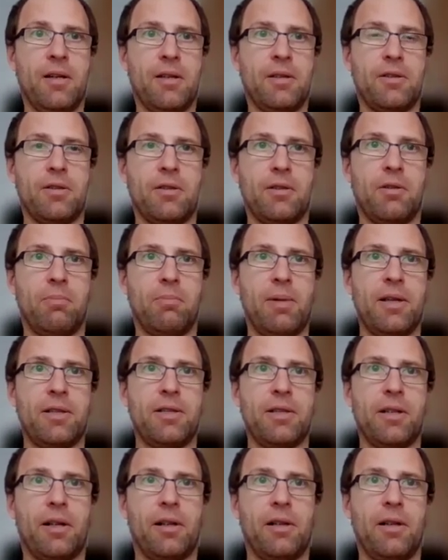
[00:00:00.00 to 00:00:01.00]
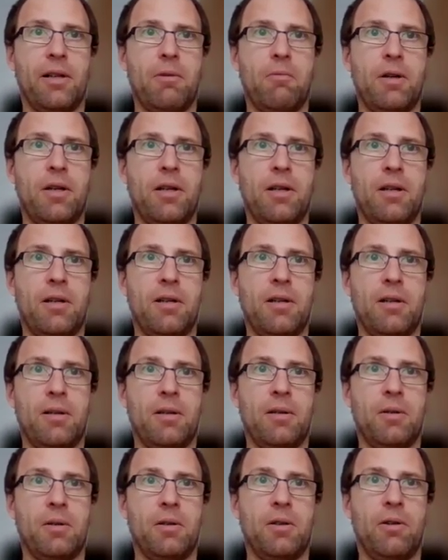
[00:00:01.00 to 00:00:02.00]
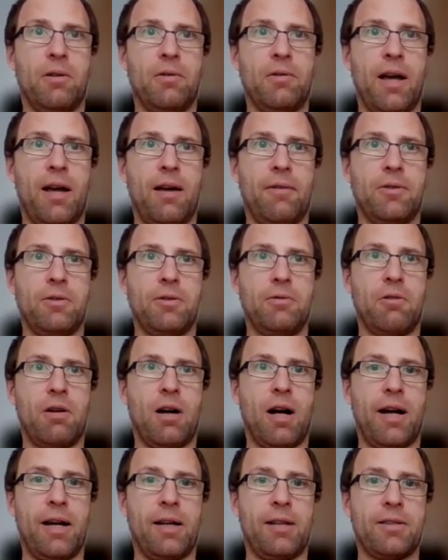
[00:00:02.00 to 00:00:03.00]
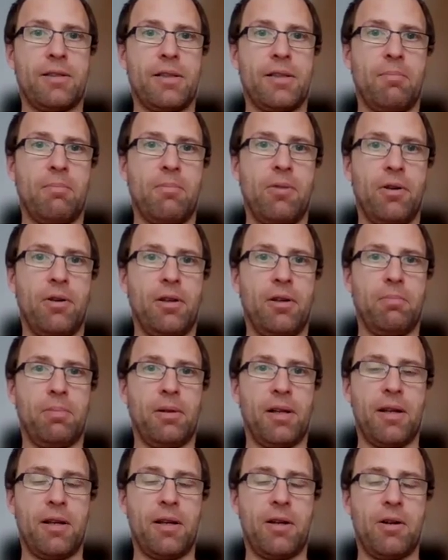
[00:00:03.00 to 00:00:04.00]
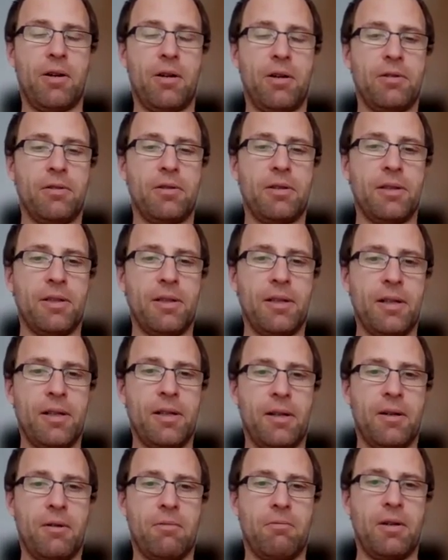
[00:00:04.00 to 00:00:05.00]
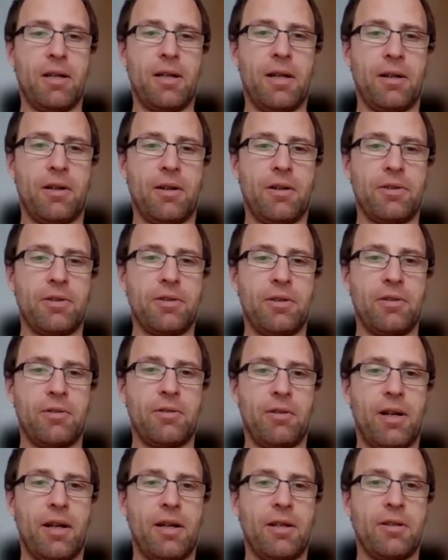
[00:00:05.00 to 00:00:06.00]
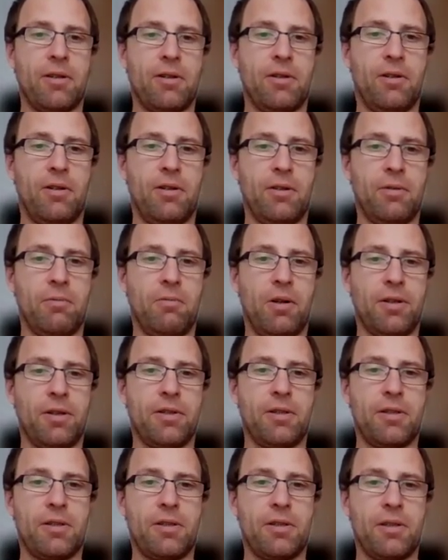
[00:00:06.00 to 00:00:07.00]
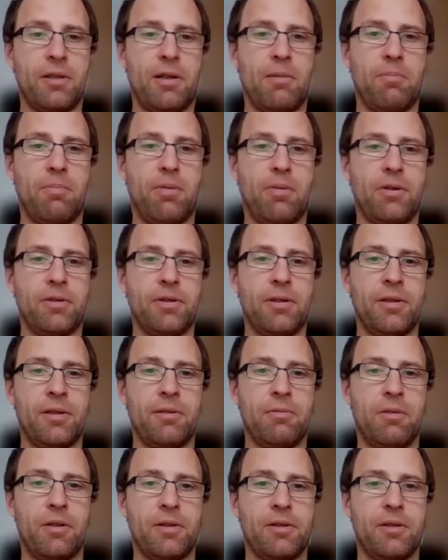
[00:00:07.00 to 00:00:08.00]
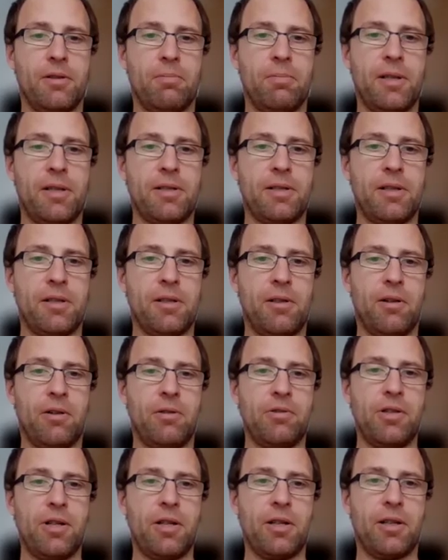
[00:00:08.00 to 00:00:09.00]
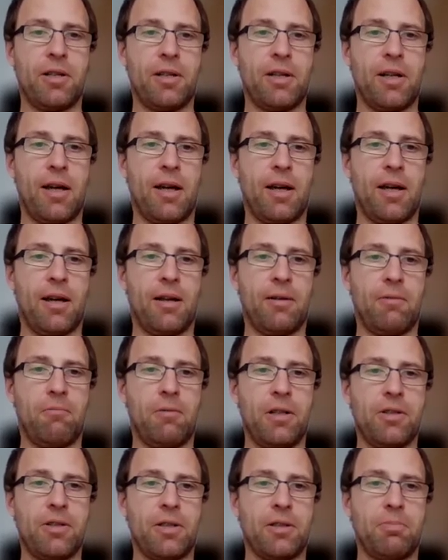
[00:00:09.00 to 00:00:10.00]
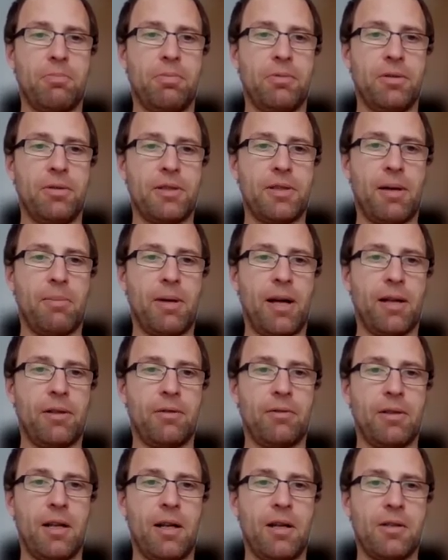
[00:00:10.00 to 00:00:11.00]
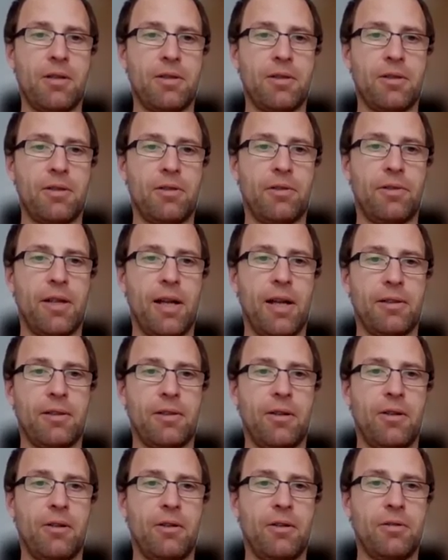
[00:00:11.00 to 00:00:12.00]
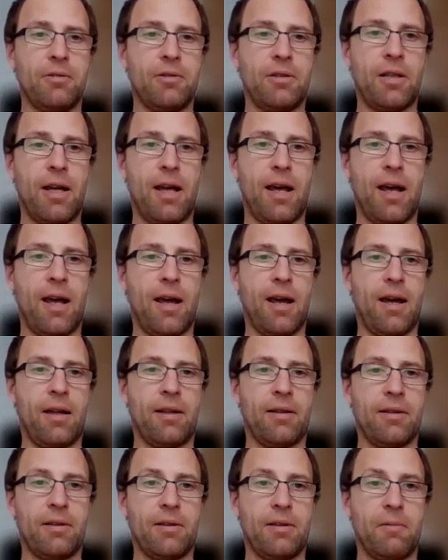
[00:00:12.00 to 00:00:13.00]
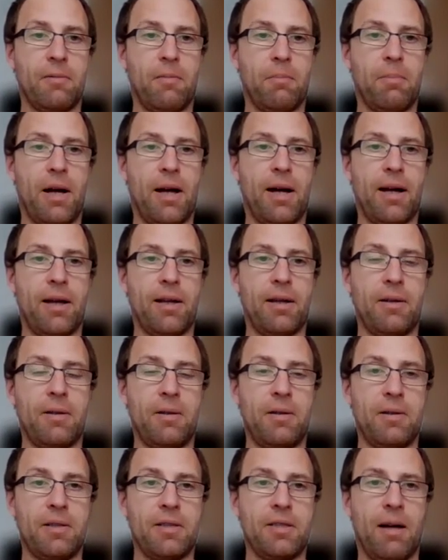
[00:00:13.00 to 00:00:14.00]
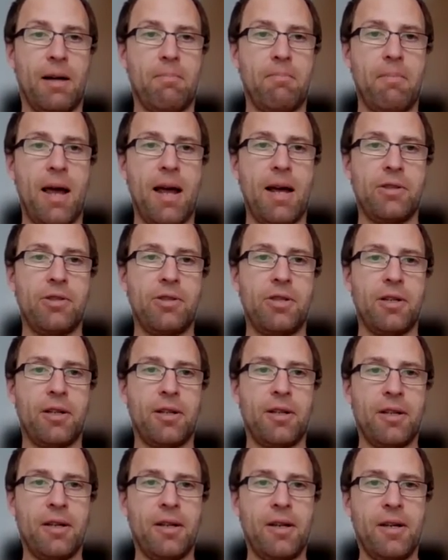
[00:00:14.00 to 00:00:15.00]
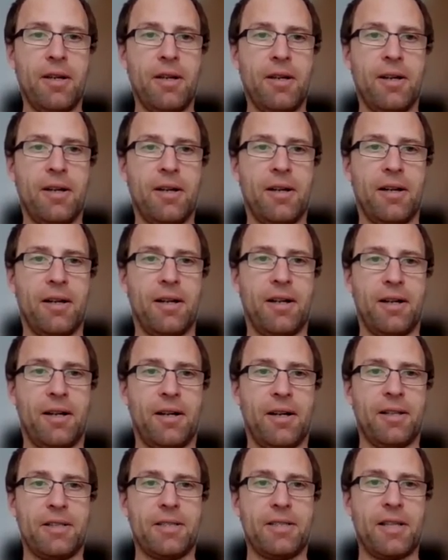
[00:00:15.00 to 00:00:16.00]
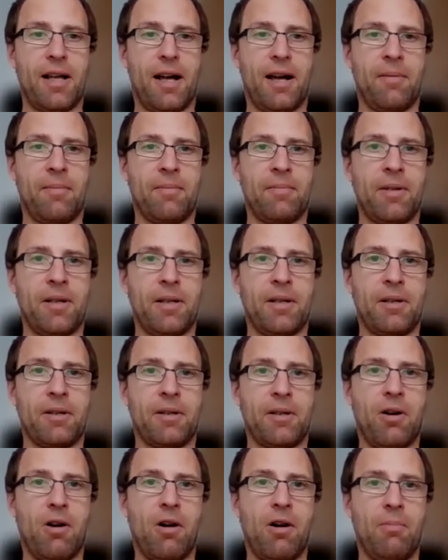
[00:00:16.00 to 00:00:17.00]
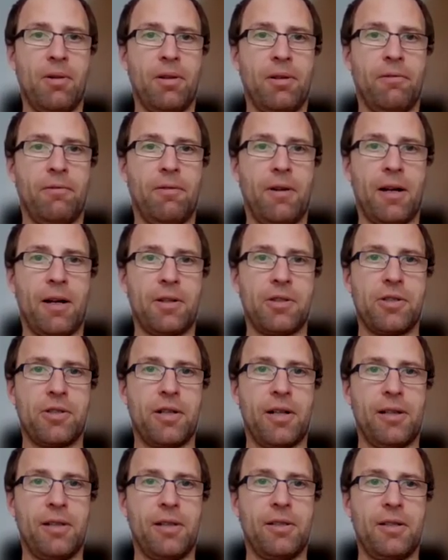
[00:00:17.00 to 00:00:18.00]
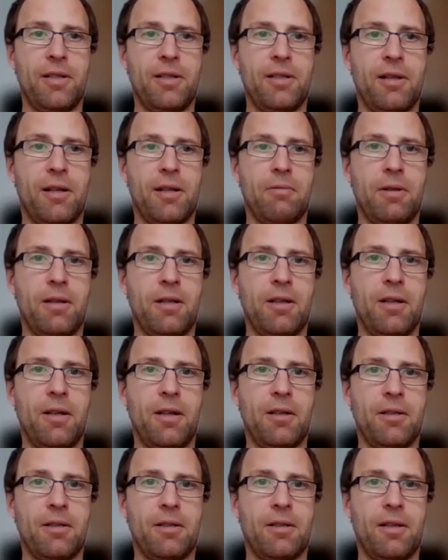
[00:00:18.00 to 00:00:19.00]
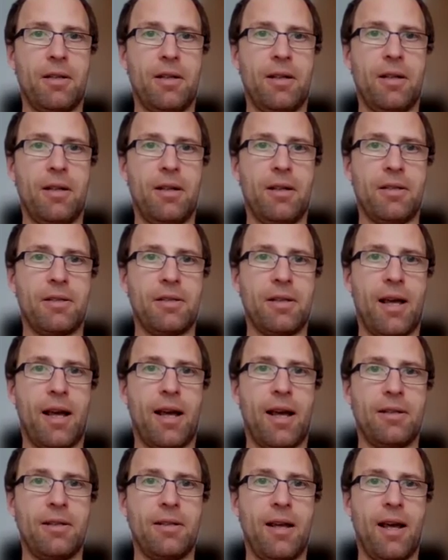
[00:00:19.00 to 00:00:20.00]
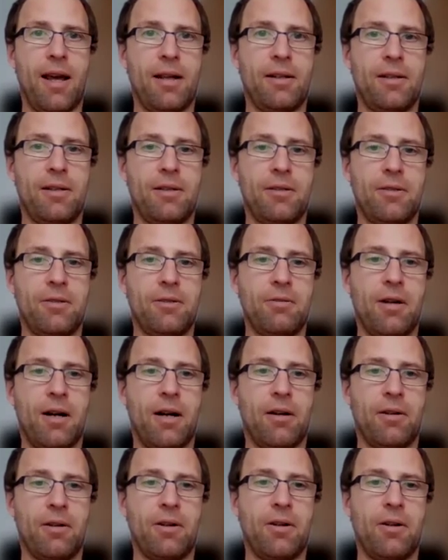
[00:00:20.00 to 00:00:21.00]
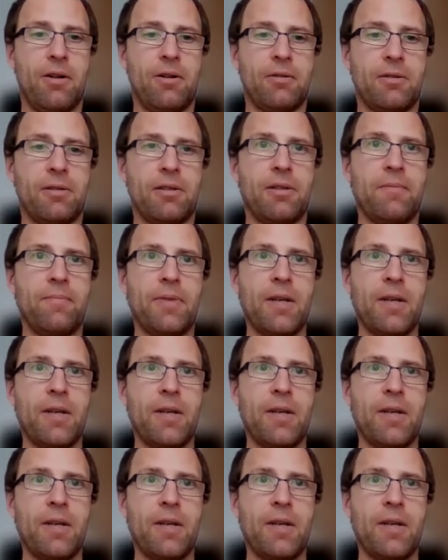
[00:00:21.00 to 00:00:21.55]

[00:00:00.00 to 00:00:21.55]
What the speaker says: So basically, we don't have to write some boilerplate code. We can concentrate on what's important, what's the business logic, and we just put some annotations on that code. And by some magic, some common functionality that we need is added to our code.